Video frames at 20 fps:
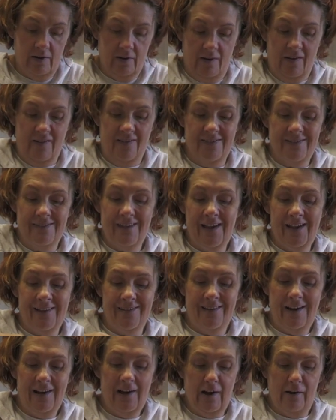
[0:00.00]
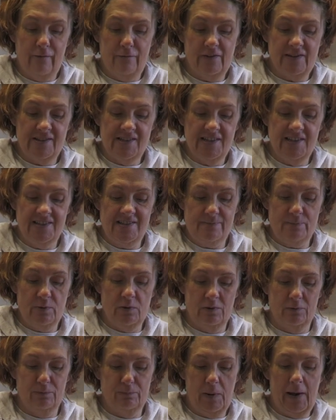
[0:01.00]
it says half a
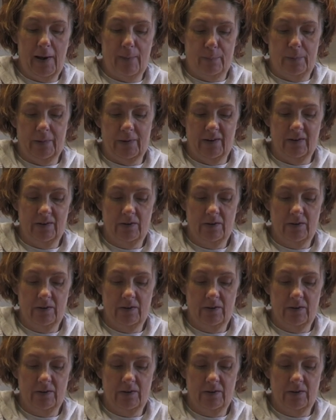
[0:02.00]
teaspoon of pepper.